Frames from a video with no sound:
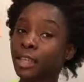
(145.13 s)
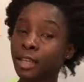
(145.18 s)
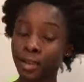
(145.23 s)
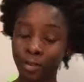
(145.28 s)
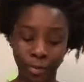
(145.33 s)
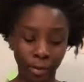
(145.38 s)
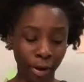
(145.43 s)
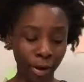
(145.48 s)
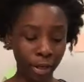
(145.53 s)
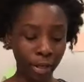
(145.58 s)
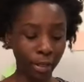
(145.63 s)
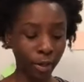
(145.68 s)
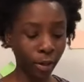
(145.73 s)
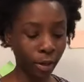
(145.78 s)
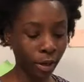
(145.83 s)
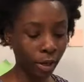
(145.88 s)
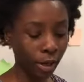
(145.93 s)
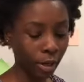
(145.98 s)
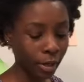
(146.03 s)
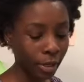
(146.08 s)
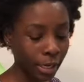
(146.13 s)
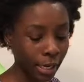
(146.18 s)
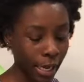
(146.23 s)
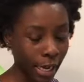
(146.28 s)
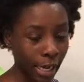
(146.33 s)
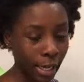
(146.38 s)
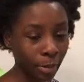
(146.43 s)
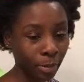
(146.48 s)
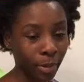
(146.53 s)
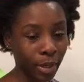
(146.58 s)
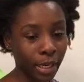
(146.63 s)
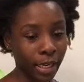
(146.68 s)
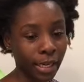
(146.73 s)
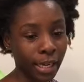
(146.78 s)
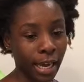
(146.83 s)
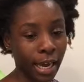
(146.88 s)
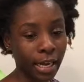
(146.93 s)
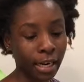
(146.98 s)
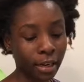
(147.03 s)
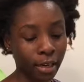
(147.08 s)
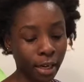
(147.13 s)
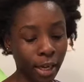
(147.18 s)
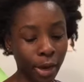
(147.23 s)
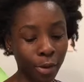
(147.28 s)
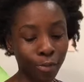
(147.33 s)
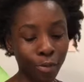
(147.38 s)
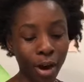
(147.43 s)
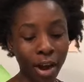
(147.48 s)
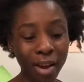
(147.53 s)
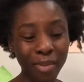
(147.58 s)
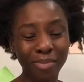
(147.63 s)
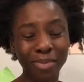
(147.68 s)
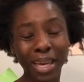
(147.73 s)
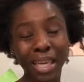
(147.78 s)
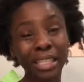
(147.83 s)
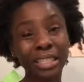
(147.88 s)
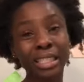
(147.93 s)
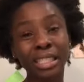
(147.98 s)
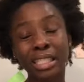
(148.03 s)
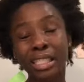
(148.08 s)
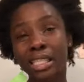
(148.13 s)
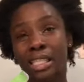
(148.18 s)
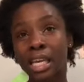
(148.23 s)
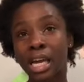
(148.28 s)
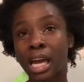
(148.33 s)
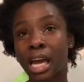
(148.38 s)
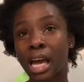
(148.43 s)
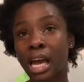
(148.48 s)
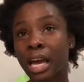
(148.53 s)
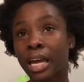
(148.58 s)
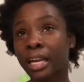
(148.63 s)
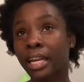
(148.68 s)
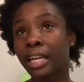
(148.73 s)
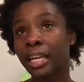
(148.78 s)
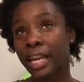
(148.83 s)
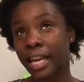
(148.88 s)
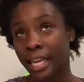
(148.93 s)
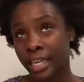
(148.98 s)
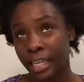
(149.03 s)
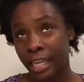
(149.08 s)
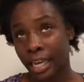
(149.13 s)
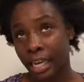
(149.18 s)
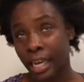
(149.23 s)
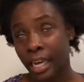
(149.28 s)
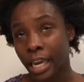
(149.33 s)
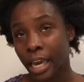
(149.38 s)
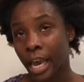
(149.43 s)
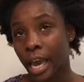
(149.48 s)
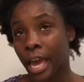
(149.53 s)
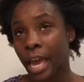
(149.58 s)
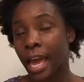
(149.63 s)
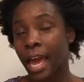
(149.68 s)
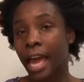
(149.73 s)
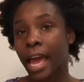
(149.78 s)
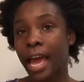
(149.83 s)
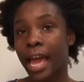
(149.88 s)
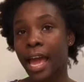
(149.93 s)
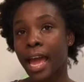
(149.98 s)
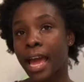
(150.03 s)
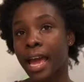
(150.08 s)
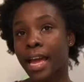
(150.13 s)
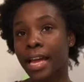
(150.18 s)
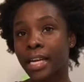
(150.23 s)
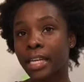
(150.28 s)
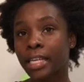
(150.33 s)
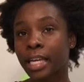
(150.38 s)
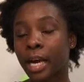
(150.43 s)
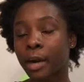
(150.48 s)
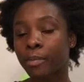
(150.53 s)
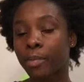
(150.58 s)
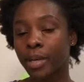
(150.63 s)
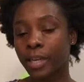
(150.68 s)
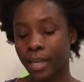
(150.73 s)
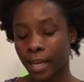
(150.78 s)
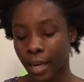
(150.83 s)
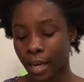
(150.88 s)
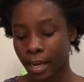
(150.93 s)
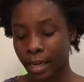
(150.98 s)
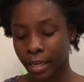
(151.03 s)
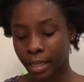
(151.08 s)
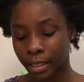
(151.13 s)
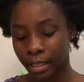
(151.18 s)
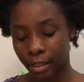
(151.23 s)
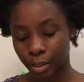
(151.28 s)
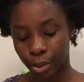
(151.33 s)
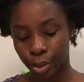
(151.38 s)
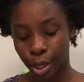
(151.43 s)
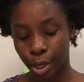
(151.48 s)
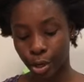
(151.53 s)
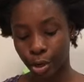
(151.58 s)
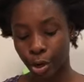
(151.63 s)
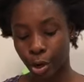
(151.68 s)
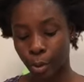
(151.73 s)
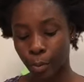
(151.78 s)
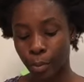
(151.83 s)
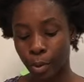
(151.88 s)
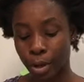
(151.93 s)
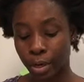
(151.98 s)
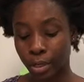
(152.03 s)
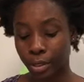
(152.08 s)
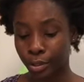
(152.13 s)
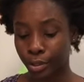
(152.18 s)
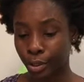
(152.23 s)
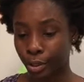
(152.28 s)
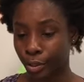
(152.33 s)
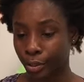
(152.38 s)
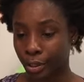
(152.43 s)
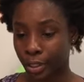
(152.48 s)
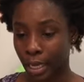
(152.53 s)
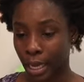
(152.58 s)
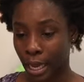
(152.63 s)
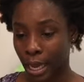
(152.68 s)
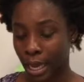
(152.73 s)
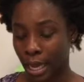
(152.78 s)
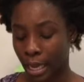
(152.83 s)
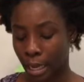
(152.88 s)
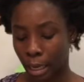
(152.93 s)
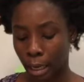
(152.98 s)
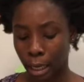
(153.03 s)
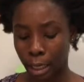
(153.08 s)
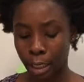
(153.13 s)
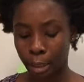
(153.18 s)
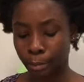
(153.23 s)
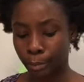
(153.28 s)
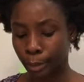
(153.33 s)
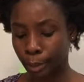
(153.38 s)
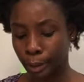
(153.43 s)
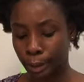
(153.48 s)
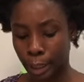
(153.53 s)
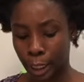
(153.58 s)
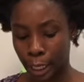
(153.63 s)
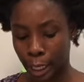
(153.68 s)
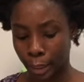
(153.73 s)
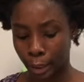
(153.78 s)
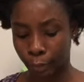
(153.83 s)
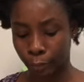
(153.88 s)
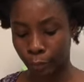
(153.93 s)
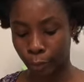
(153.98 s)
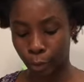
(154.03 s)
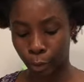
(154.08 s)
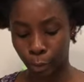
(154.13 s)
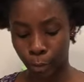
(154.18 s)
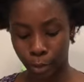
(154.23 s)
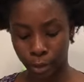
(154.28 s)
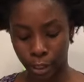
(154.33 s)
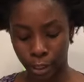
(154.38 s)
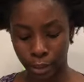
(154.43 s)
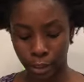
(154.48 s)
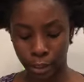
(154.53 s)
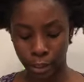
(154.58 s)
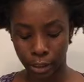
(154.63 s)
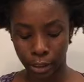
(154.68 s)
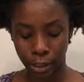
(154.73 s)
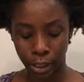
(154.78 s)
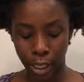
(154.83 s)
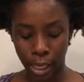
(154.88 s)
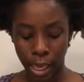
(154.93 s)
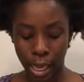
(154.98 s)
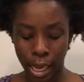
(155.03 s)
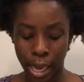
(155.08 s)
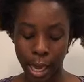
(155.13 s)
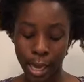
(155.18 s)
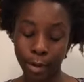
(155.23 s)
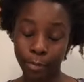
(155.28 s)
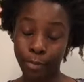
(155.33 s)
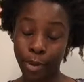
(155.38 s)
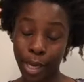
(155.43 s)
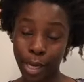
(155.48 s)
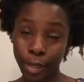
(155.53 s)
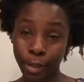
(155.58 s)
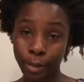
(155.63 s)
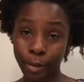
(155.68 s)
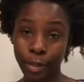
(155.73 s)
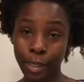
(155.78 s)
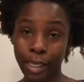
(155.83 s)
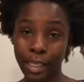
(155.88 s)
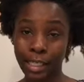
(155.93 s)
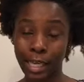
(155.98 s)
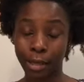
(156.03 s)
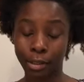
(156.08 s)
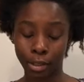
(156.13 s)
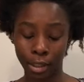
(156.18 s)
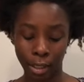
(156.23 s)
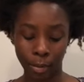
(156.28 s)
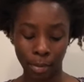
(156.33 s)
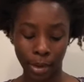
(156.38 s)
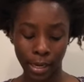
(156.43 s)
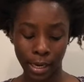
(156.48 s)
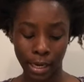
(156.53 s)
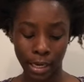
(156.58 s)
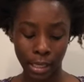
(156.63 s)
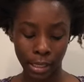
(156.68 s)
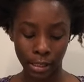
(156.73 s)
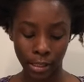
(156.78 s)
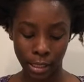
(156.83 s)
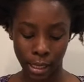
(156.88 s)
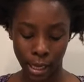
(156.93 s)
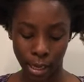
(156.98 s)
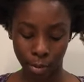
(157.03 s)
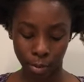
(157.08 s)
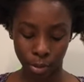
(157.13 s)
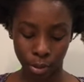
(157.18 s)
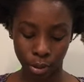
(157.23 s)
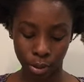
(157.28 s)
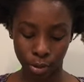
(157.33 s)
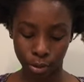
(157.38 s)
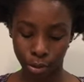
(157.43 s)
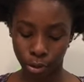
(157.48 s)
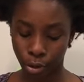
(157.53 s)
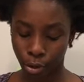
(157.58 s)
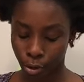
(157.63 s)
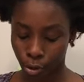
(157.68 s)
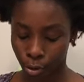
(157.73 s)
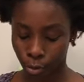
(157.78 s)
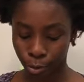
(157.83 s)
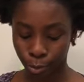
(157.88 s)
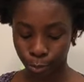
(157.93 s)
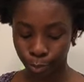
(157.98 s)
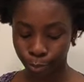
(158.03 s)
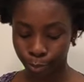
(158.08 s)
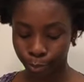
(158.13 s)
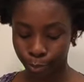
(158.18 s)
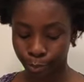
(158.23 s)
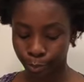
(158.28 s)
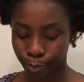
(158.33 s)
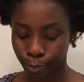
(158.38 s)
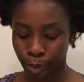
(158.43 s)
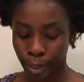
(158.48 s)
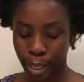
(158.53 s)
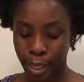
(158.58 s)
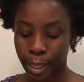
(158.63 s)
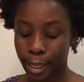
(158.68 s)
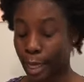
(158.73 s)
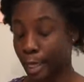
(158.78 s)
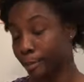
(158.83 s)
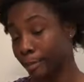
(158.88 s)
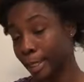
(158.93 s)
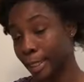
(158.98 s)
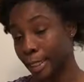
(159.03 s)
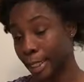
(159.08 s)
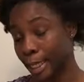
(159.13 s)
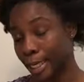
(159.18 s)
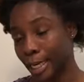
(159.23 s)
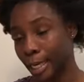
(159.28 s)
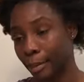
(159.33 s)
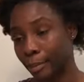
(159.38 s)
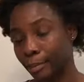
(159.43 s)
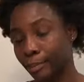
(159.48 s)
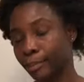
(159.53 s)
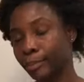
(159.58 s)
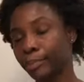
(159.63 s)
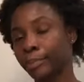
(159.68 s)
a very local name in Ghana. Ira means lady. And Abena is a girl born on Tuesday, and Amponsa, I don't even know what that is. And Beju is actually my daddy's name, so that's my surname.